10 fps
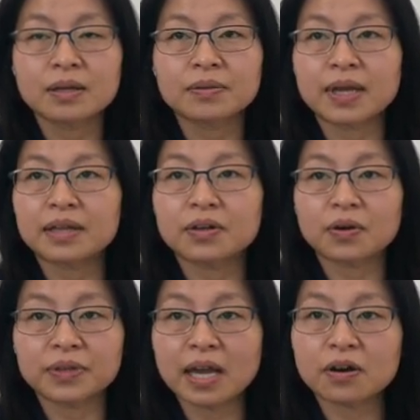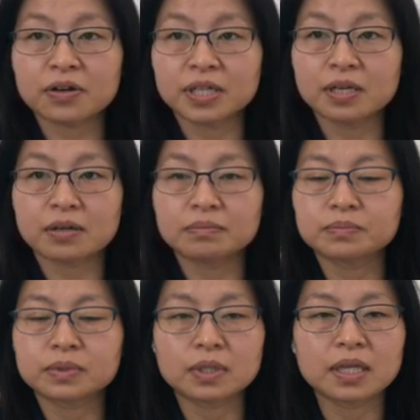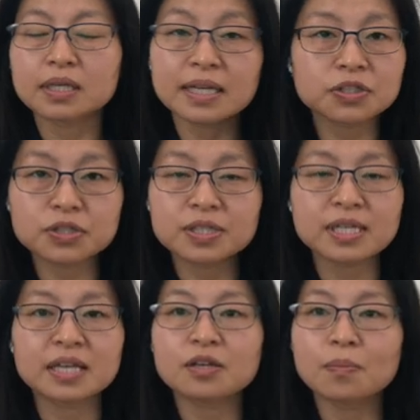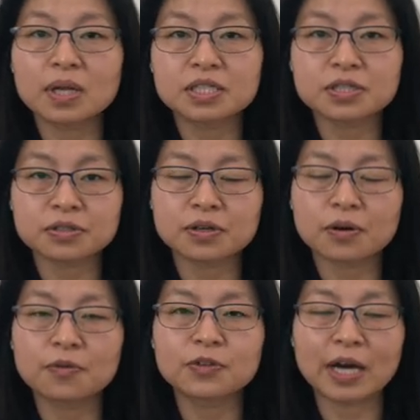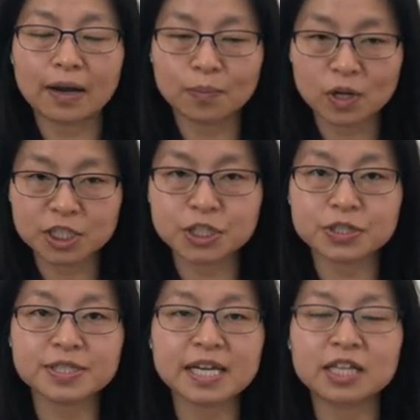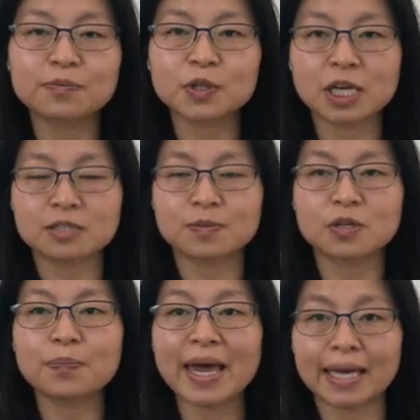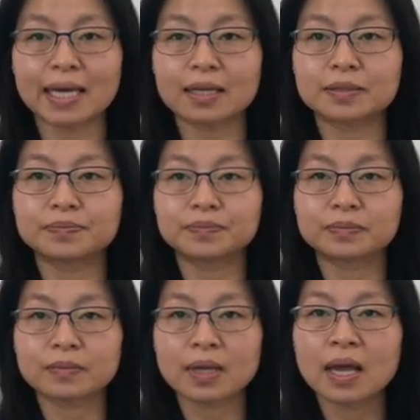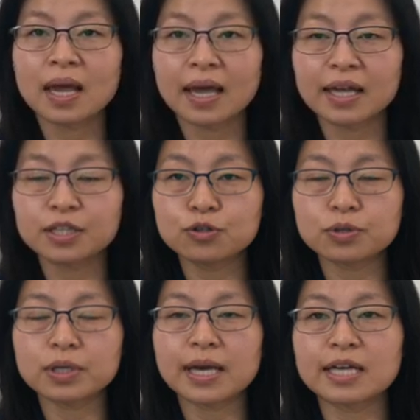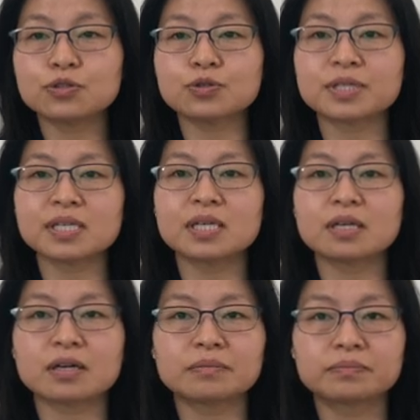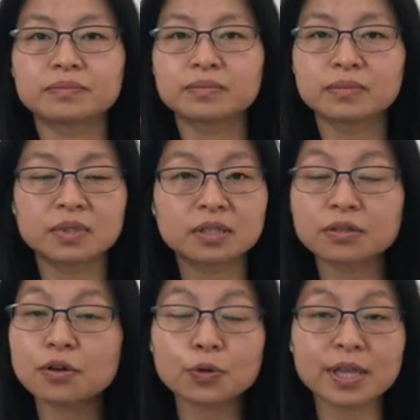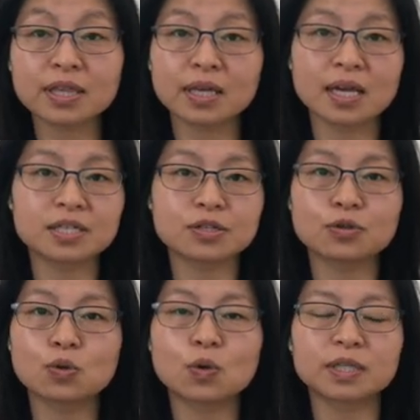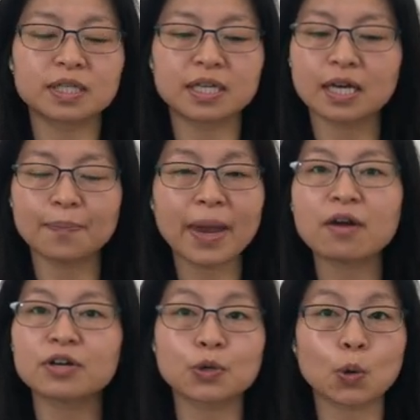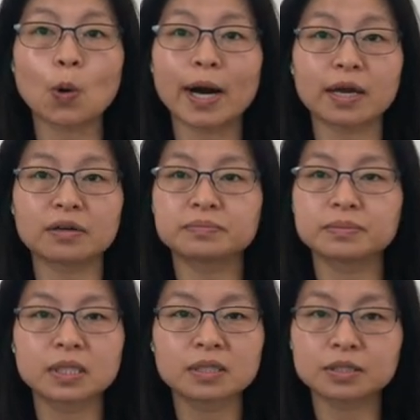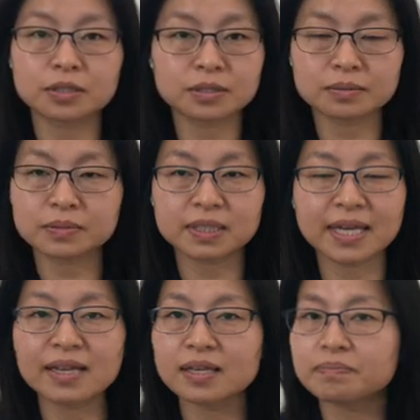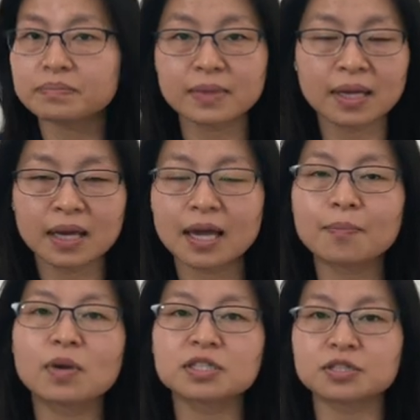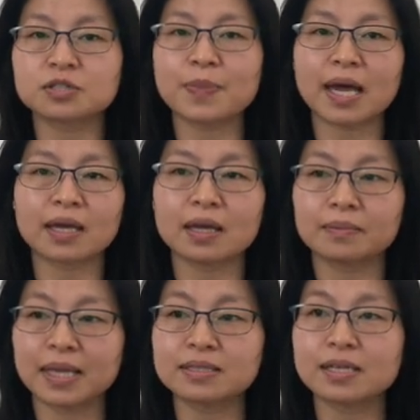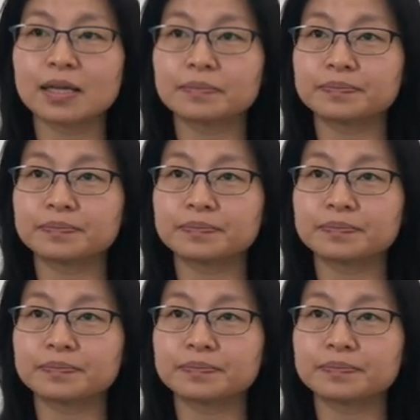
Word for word: then attacker here, it can just send a malicious, malicious advertisement packet. And you, as you see here, neither the authentication nor the pairing required, just scanning and malicious packet, that's it.